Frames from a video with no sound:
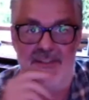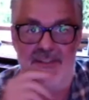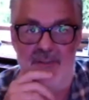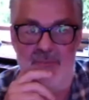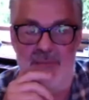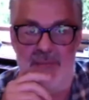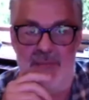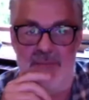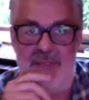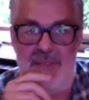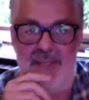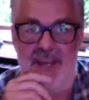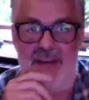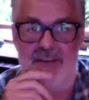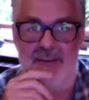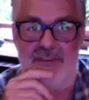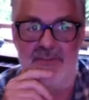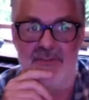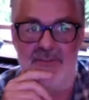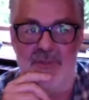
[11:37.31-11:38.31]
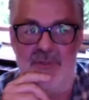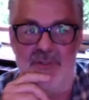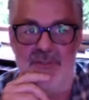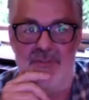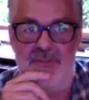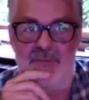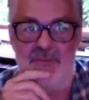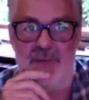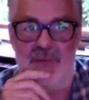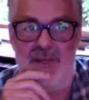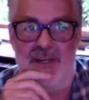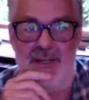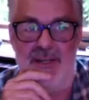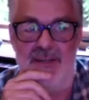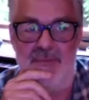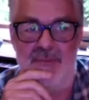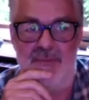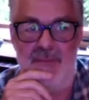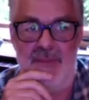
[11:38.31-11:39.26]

maybe Gareth was. But um,